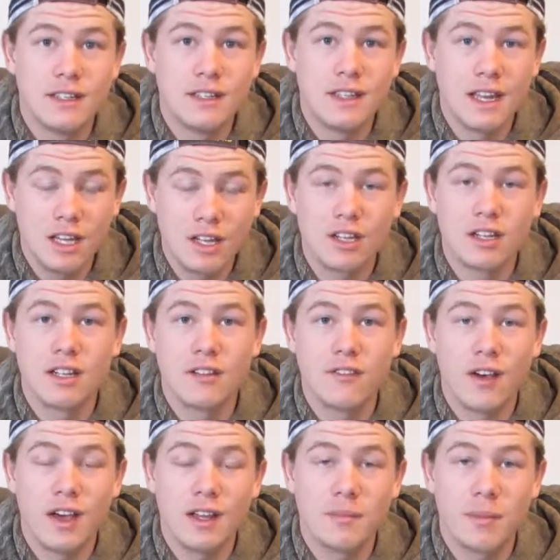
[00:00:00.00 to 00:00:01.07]
then you're going to
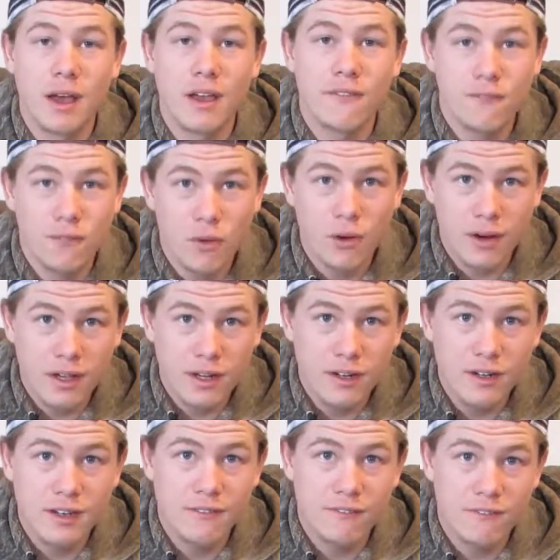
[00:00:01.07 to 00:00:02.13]
divide it by
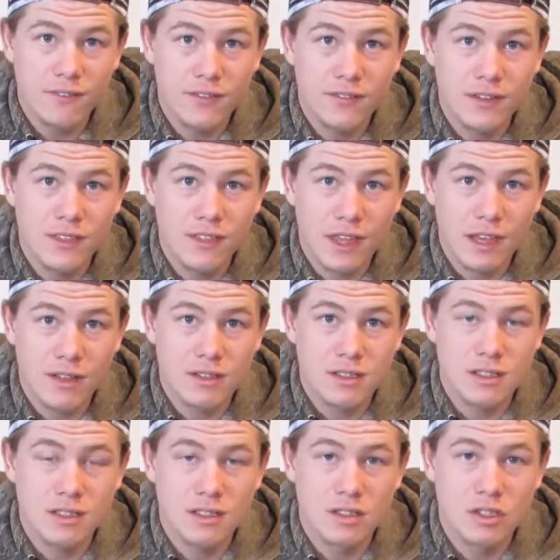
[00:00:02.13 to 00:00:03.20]

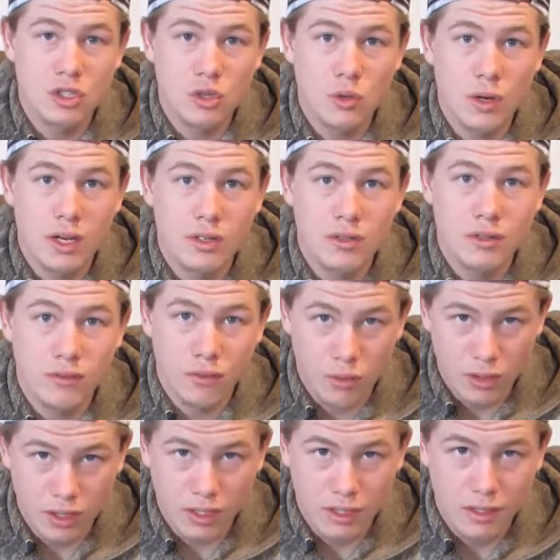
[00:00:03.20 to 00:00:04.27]
450,240.